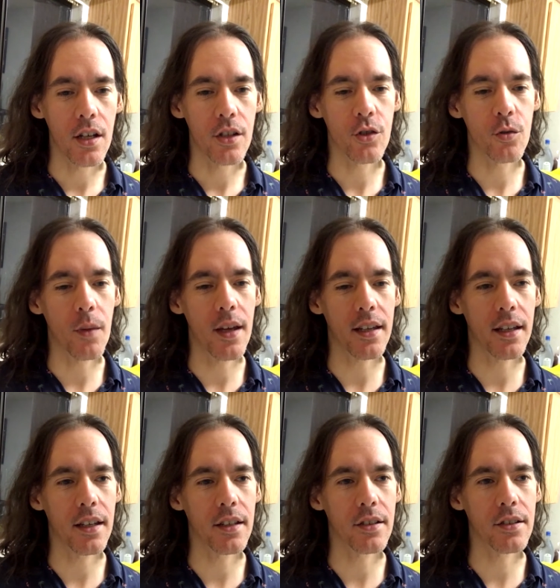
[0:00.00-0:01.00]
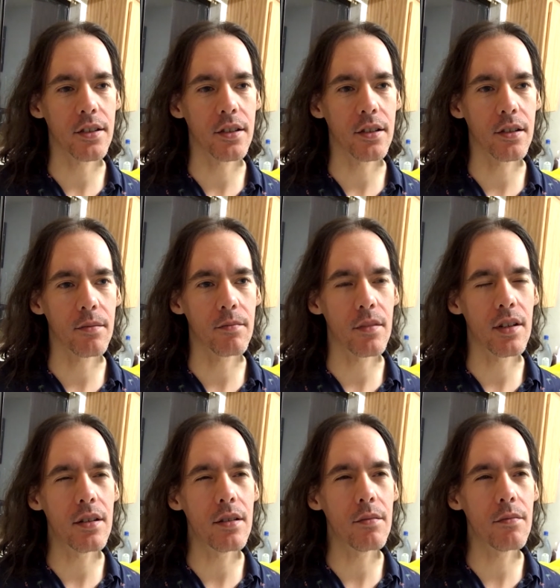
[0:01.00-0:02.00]
to make it
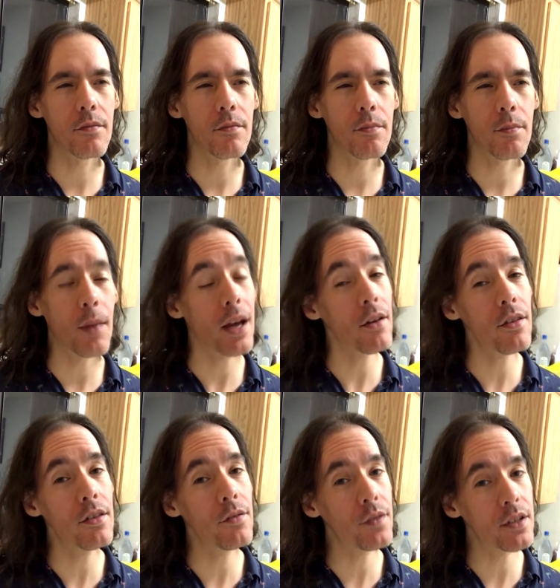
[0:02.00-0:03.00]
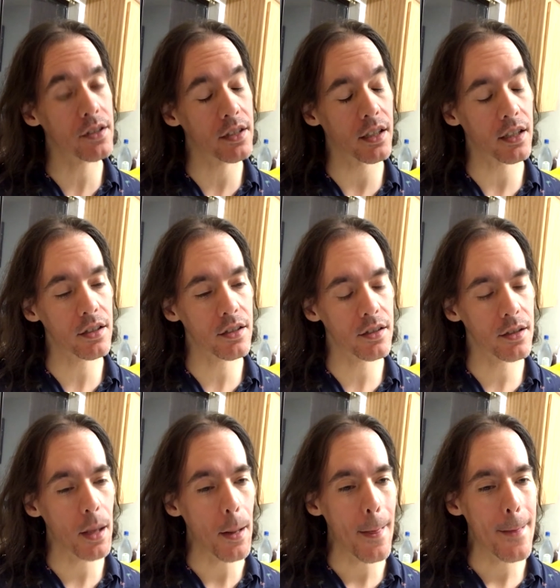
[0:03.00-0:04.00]
better than the V6,
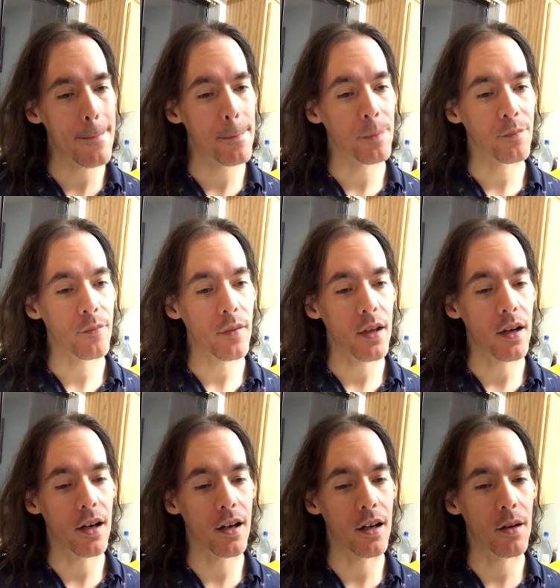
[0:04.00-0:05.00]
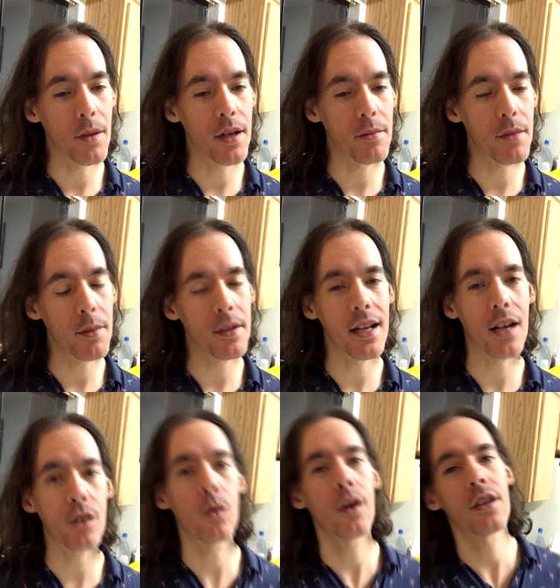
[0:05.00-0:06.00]
and maybe not
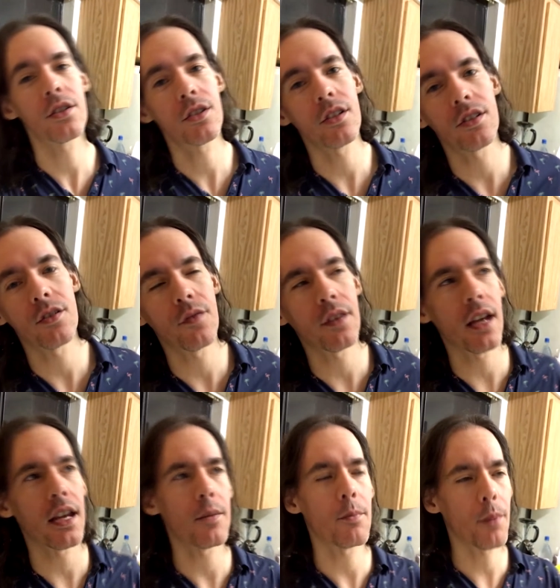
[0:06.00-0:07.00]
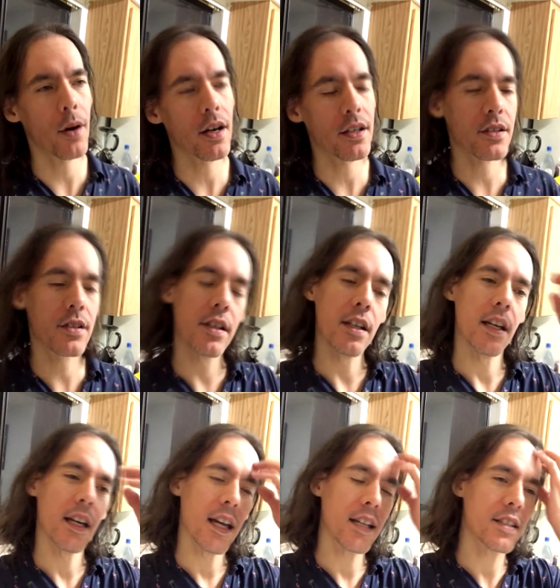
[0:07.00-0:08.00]
quite as good as the V8, but
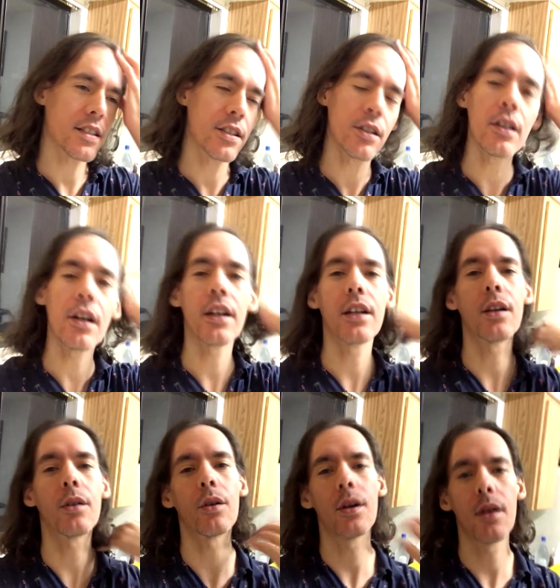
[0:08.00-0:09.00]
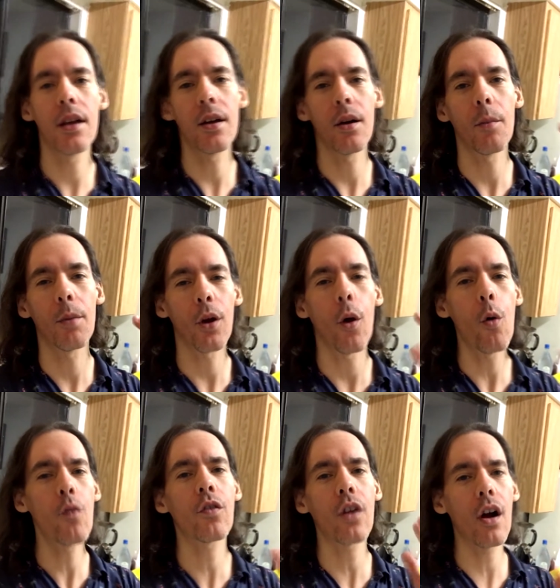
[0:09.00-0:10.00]
it's still but
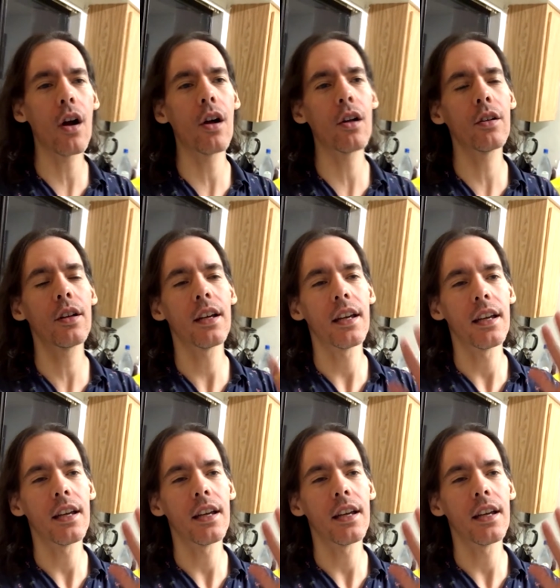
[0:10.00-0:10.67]
overall